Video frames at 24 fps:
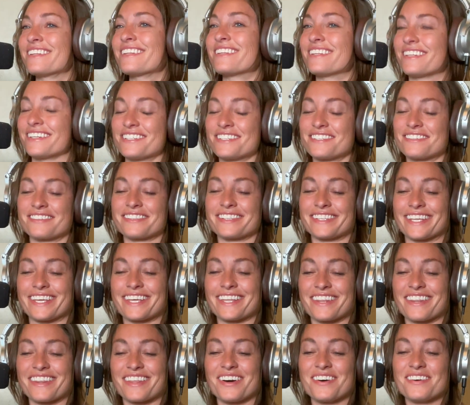
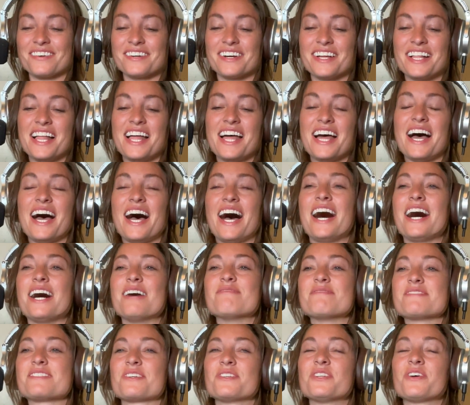Literally, though.
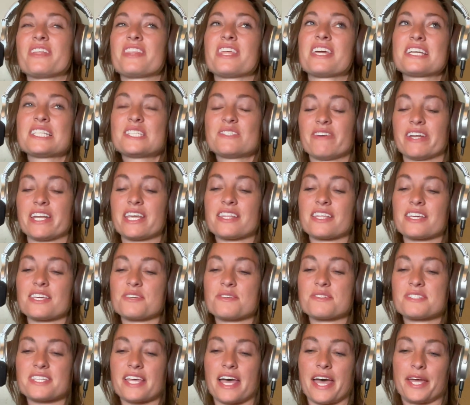Um, so, no, I think it's funny that
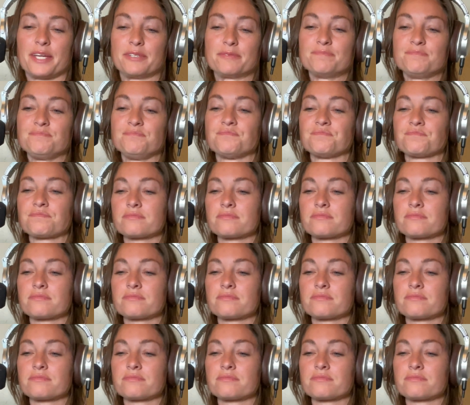you said